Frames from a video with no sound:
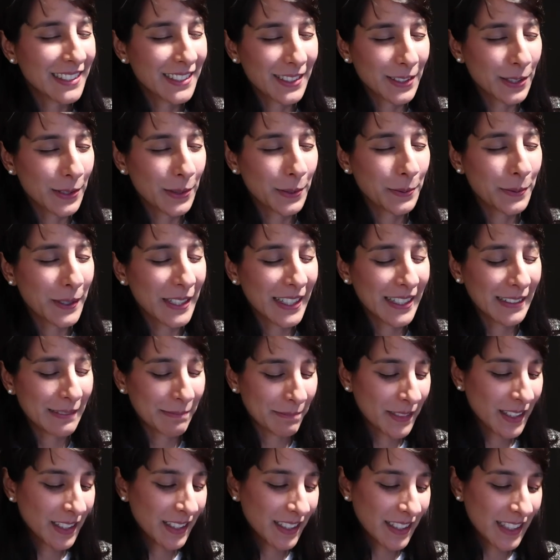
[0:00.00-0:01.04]
It's not the way.
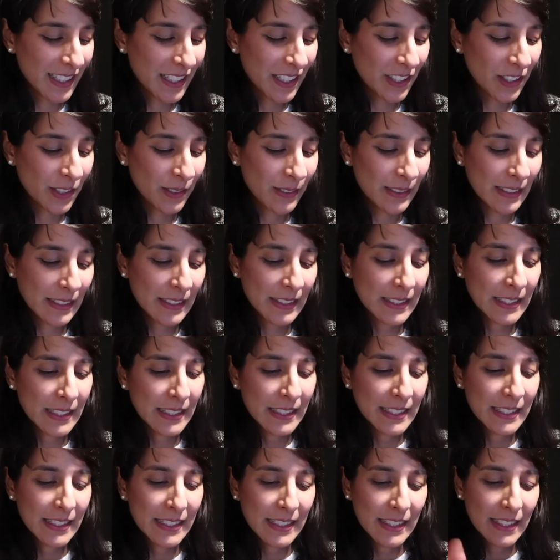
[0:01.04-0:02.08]
I know.
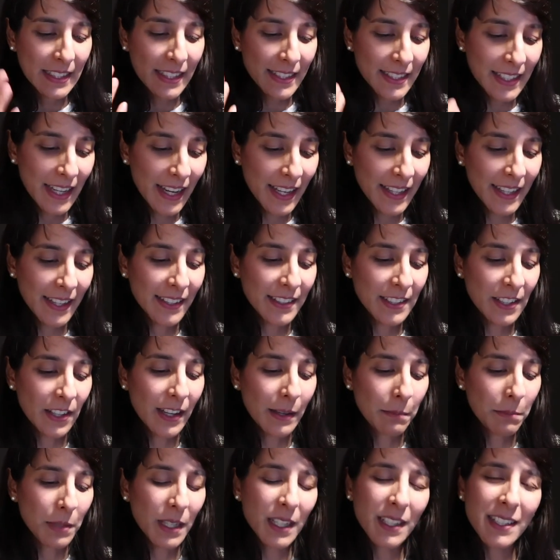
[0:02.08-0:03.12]
Let's take our
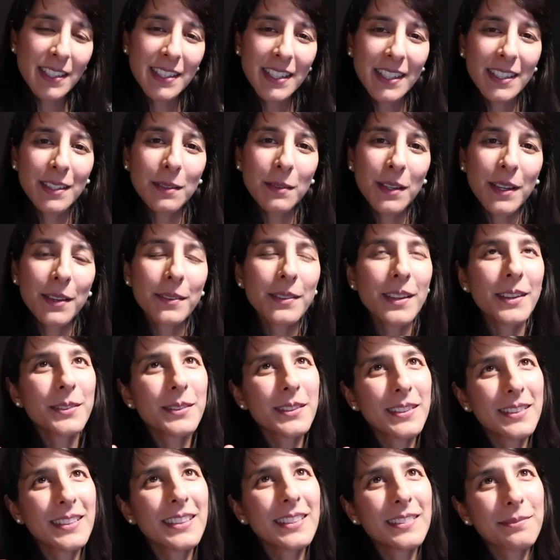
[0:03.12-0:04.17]
time because then I, I, I
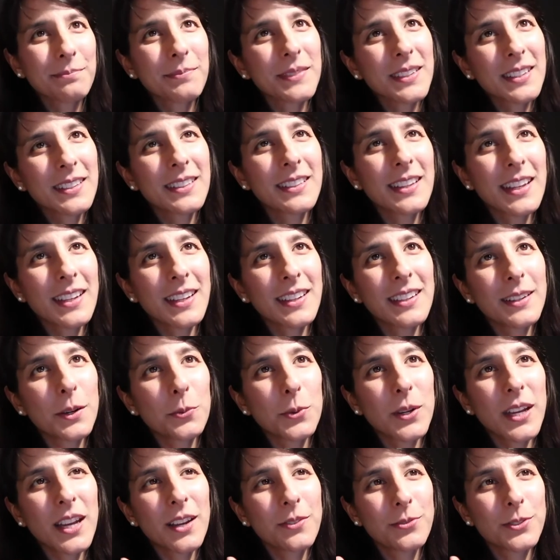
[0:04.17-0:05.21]
was, then I
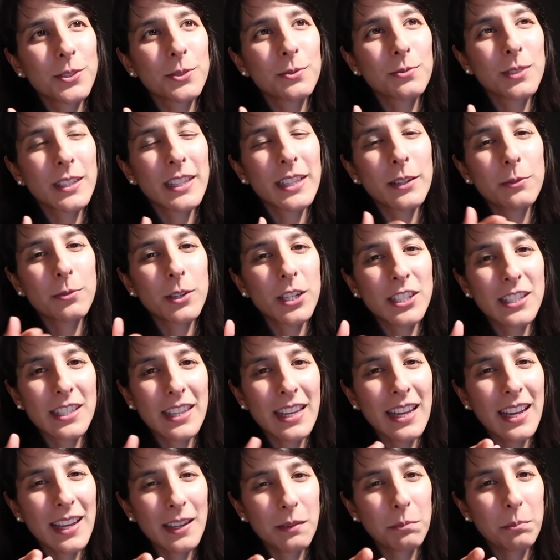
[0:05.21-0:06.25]
would have to really rush
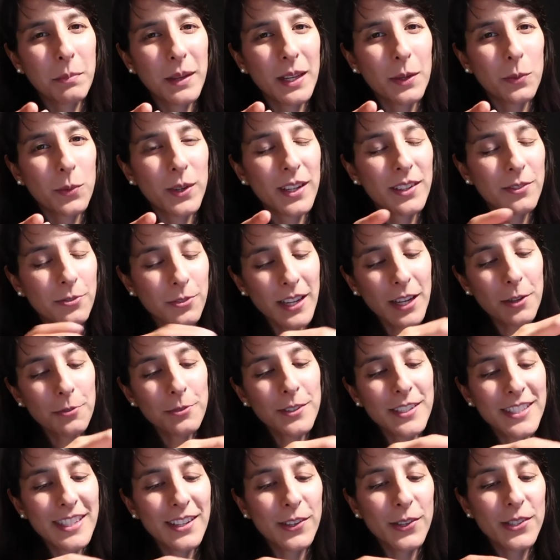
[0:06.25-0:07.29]
the end bit where for
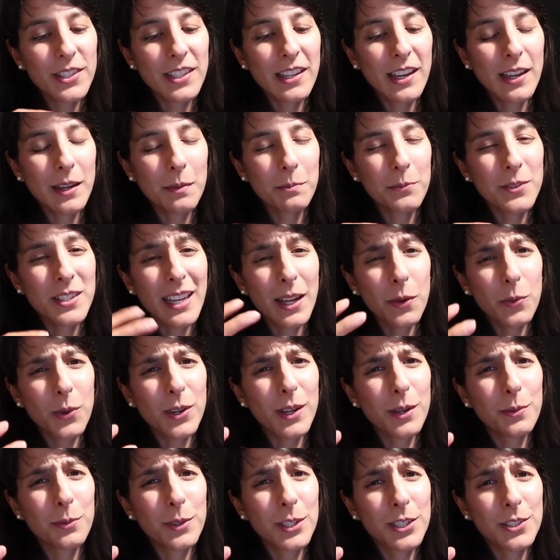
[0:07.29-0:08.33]
every single sign I'm saying
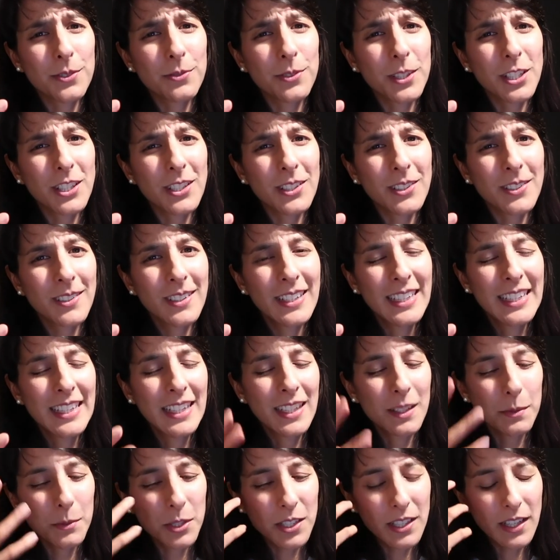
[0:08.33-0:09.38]
what I wish for you and
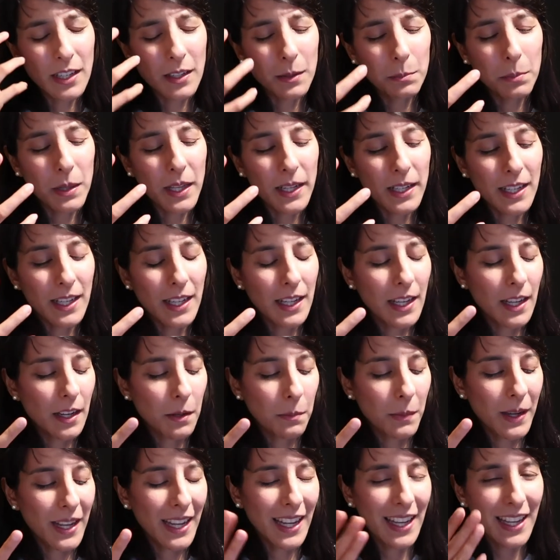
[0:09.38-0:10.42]
I'm just kind of plucking it out
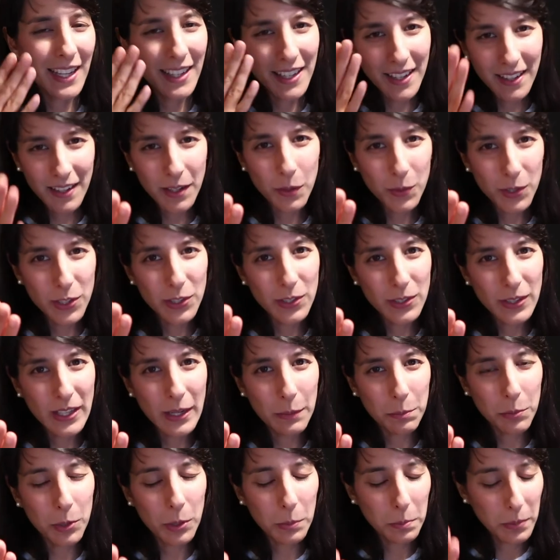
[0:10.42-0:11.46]
of my head and I want to do
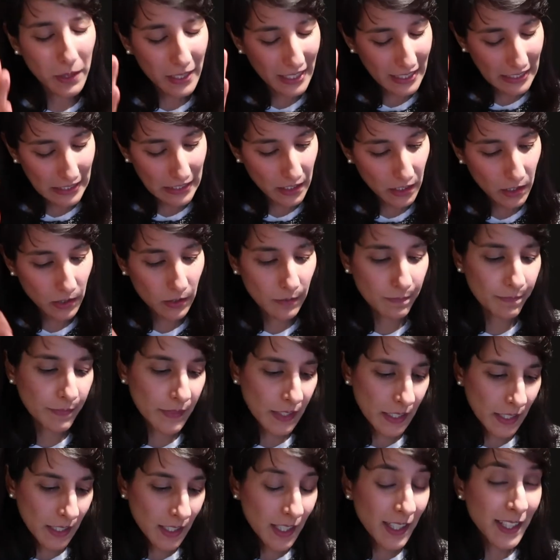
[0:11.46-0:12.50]
that properly. So
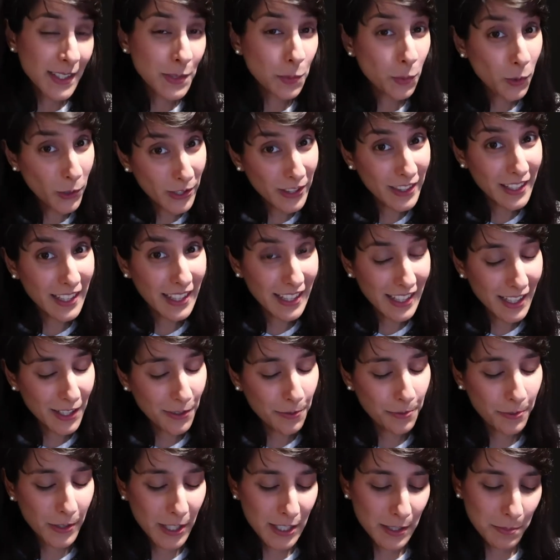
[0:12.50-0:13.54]
it's worth getting
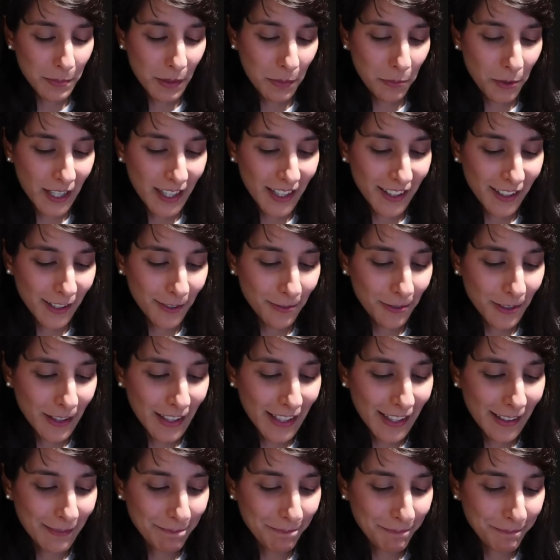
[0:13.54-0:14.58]
a fresh memory card for
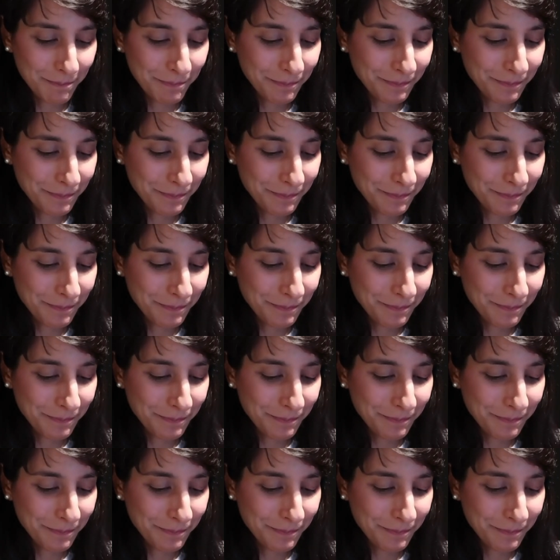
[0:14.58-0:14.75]
that.